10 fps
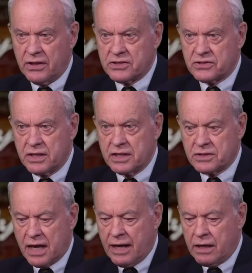There's
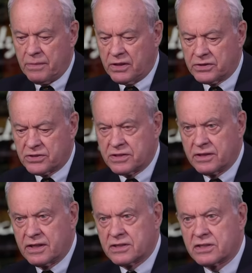there's elements to
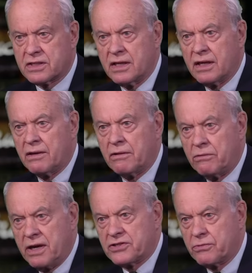this
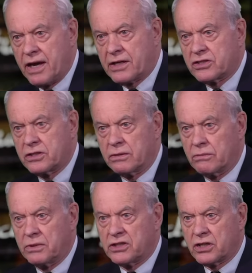
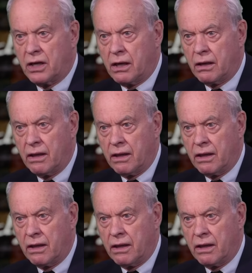resurrection which are.